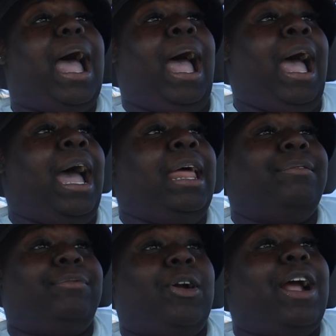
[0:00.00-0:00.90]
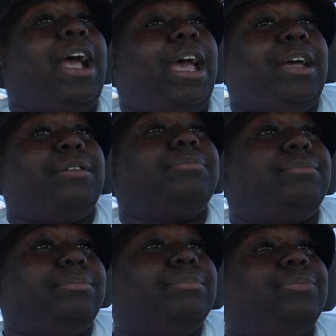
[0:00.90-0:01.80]
I, I don't cry
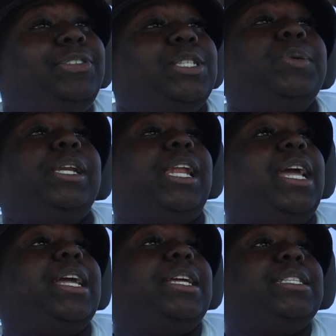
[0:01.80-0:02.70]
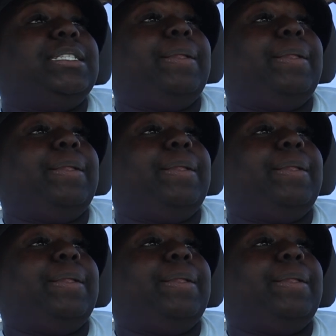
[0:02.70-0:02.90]
for 20 days.